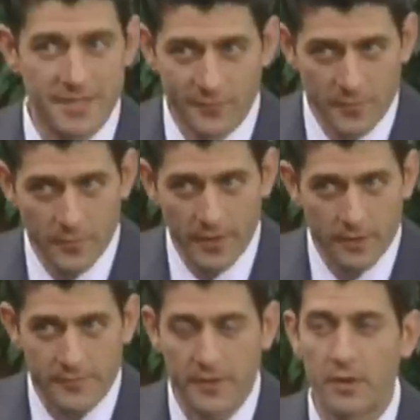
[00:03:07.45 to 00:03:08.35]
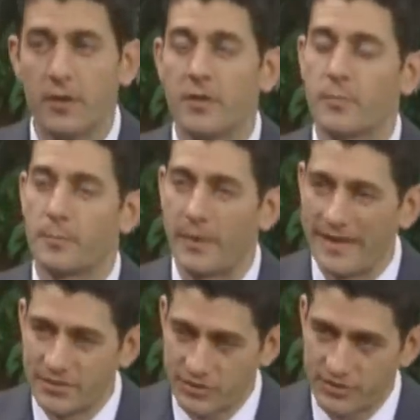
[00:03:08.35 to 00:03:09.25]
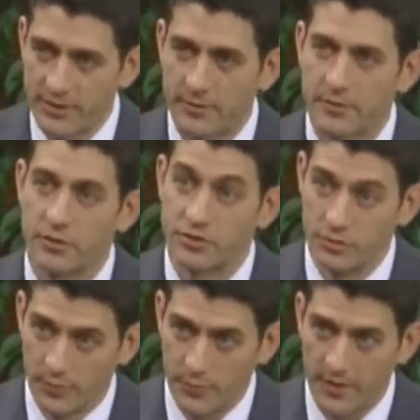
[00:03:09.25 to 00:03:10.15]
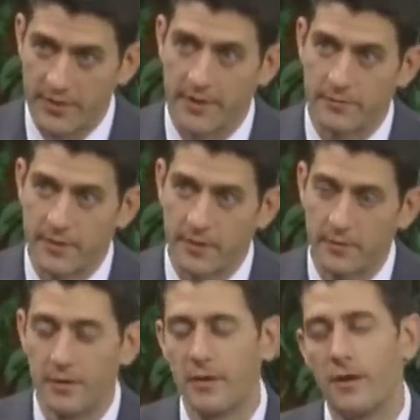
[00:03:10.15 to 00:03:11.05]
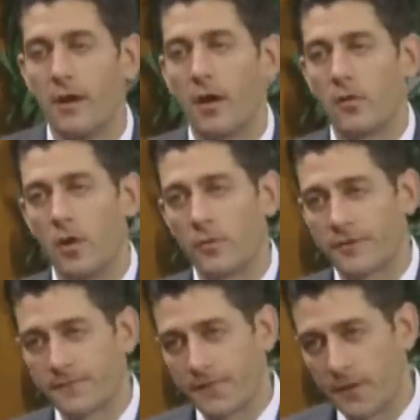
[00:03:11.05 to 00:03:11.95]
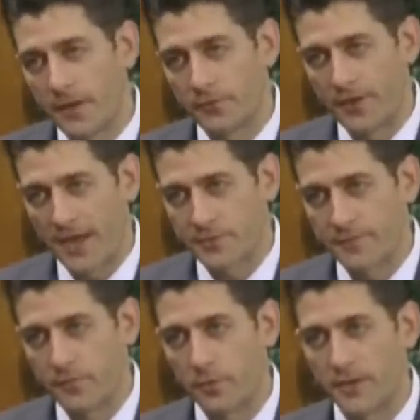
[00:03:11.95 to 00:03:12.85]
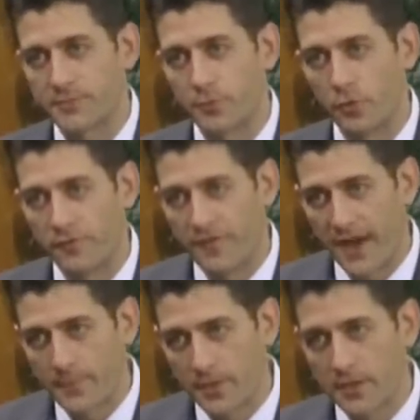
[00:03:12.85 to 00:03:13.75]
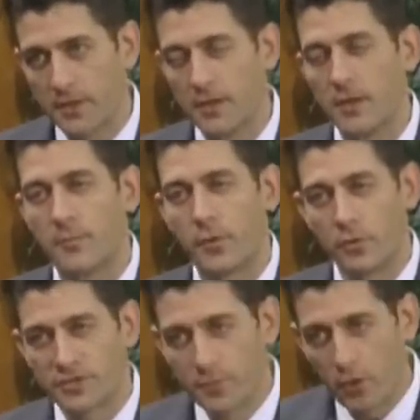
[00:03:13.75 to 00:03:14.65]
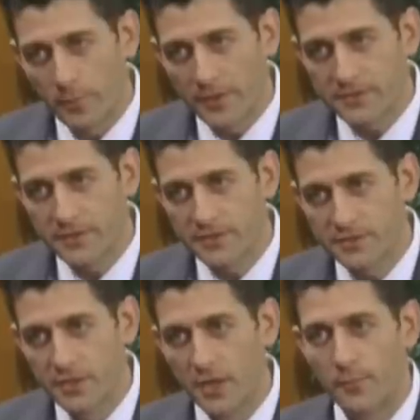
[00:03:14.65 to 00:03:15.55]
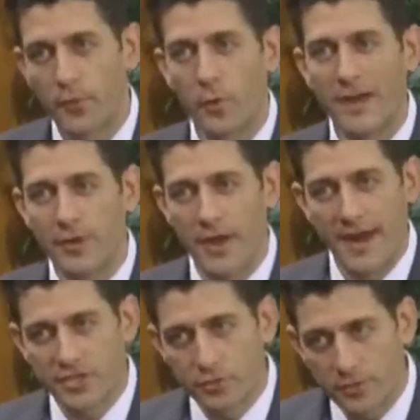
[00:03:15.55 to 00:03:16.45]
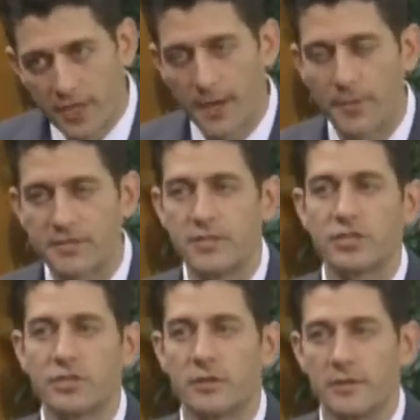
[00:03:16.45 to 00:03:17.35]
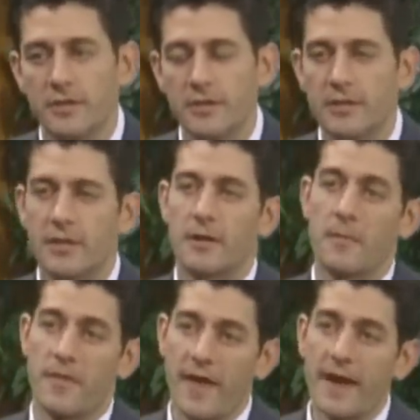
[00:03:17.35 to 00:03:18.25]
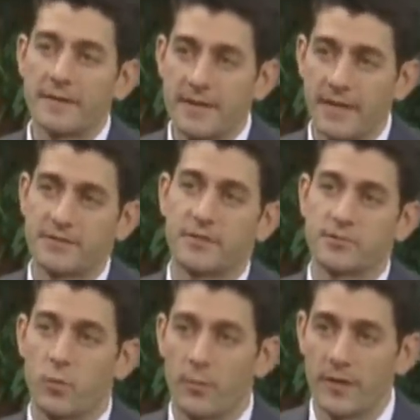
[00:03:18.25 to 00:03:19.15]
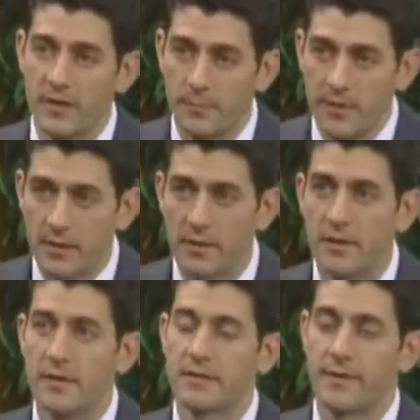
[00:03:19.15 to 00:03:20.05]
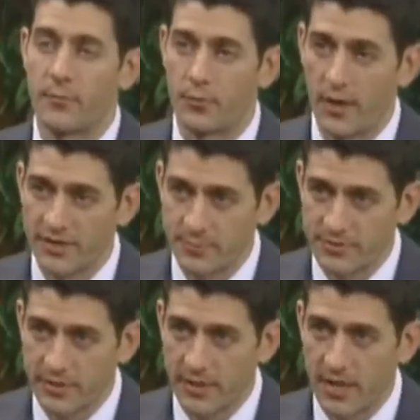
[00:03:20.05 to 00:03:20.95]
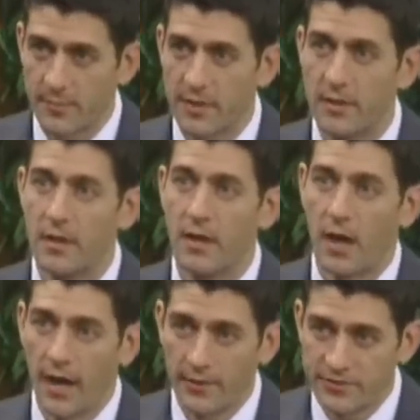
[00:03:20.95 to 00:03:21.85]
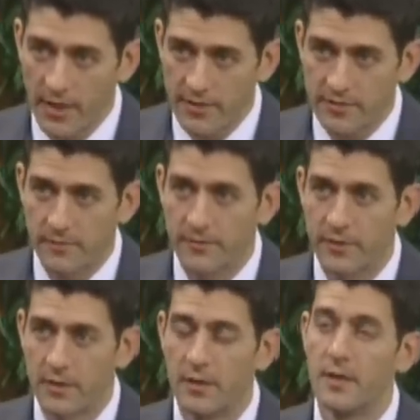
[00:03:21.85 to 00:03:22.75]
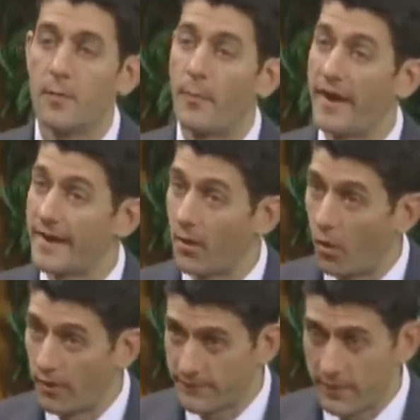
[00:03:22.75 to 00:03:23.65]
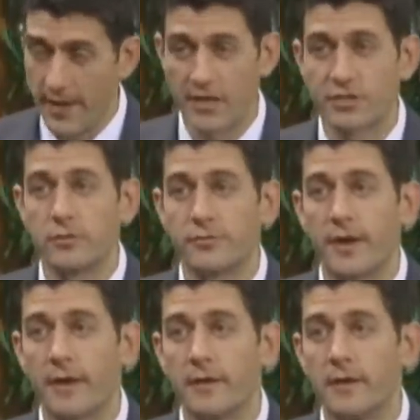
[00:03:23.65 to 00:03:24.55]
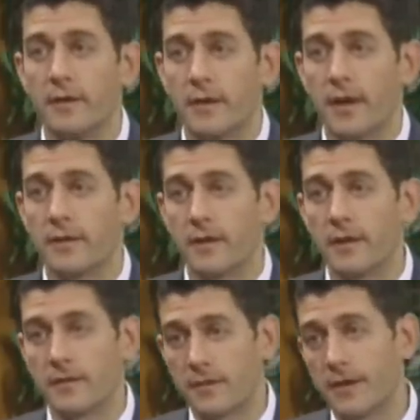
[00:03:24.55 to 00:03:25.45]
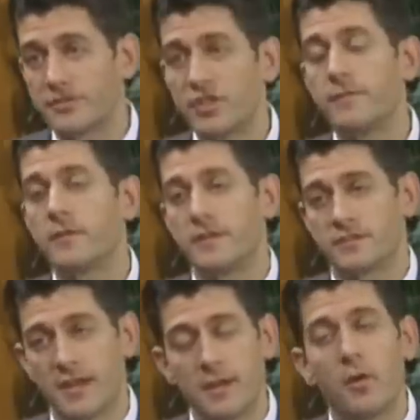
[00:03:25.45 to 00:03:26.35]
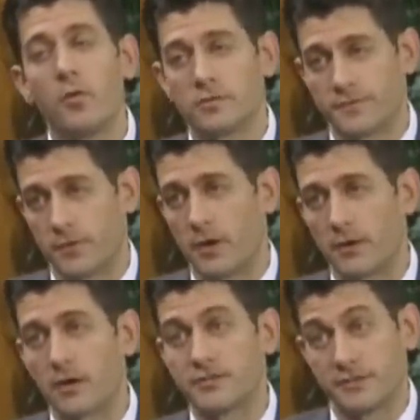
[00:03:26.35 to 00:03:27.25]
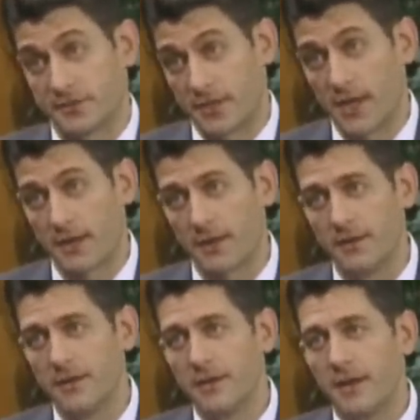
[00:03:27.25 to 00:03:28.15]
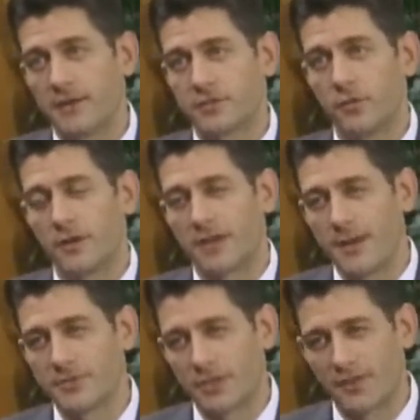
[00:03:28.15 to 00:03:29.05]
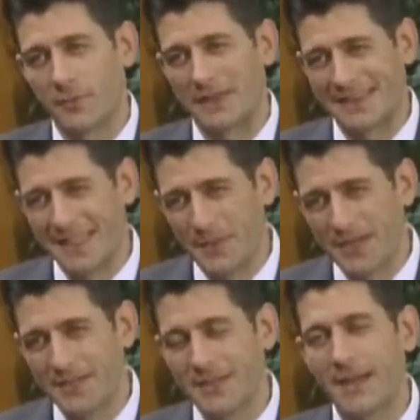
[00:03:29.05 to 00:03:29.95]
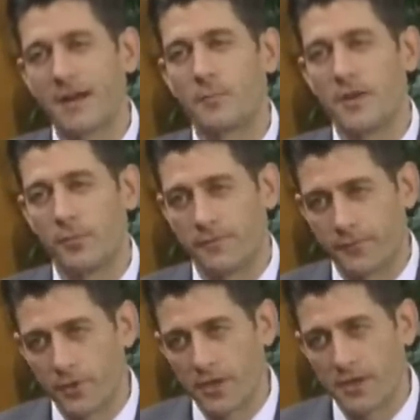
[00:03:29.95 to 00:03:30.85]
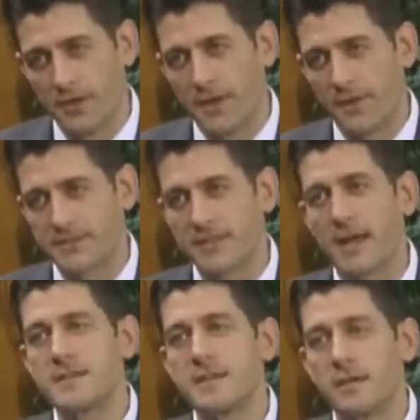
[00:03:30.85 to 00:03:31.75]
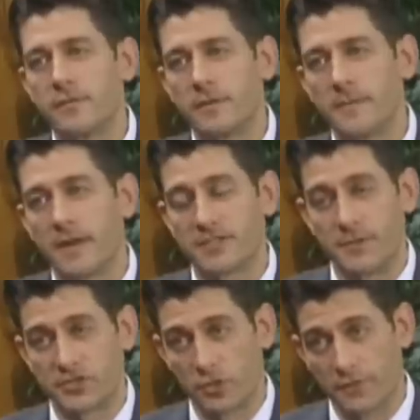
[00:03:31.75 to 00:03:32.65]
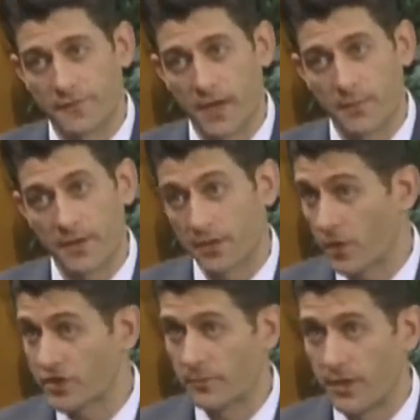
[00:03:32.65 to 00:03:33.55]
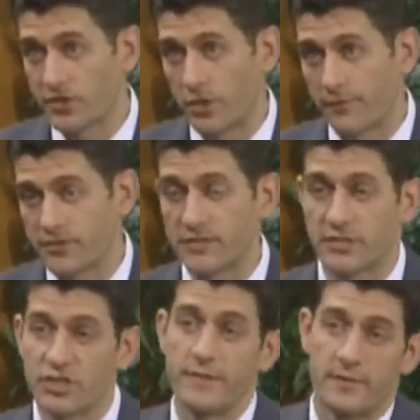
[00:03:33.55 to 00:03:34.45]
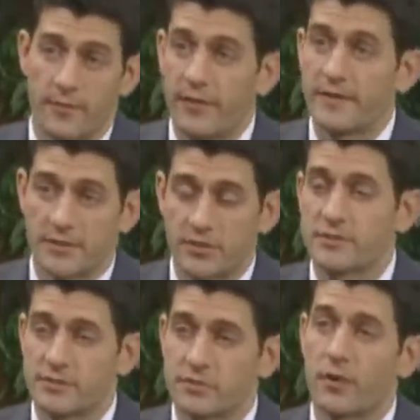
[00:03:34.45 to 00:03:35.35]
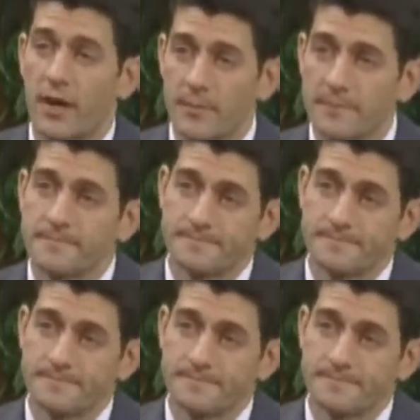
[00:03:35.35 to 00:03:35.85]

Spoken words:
government-run health care, but patient-centered, consumer-directed health care, along with fundamental tax reform that's pro-family, pro-small business, pro-international competition, that gets us where we need to be to have a prosperous economy, higher standards of living, paying off our national debt, and in achieving these key goals for our society. And so it keeps our government limited and our people free. That's the idea of it. And it's been certified by the Congressional Budget Office as achieving the things I just described.